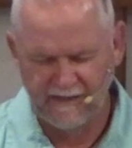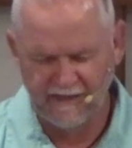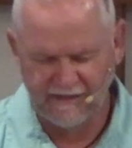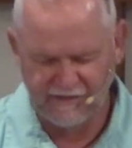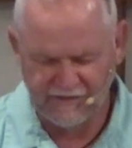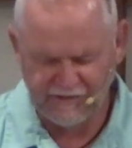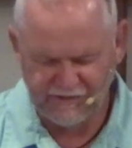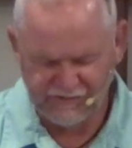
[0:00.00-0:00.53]

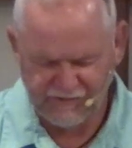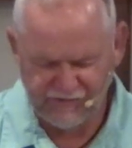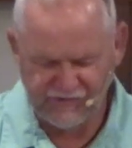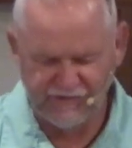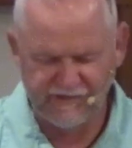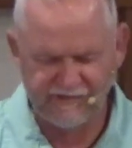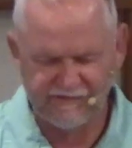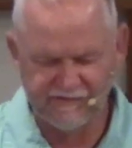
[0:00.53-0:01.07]
and it is
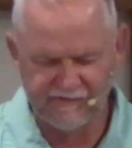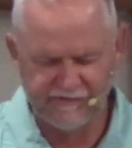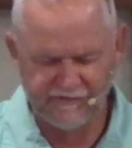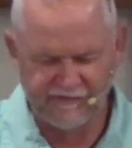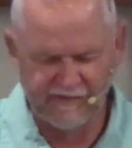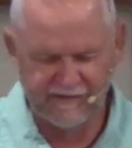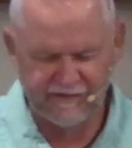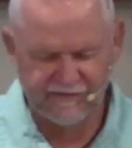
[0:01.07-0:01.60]

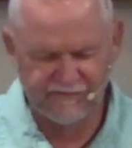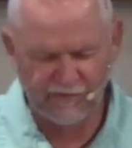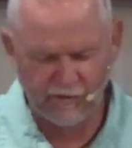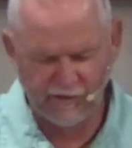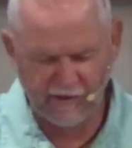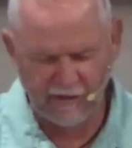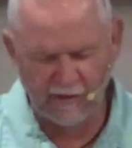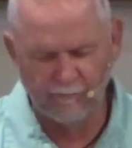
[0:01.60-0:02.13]
Jesus that is
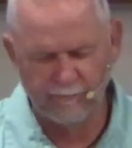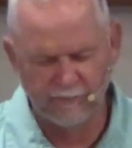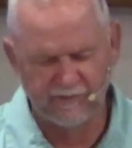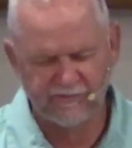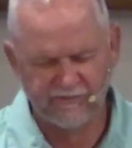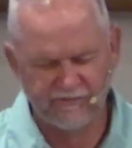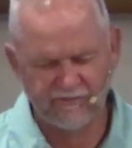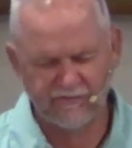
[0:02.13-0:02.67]
our
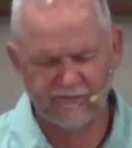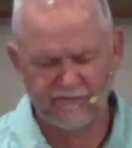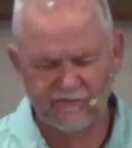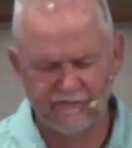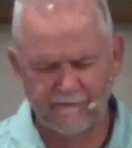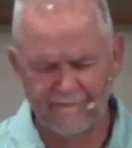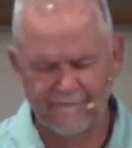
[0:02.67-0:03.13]
compass,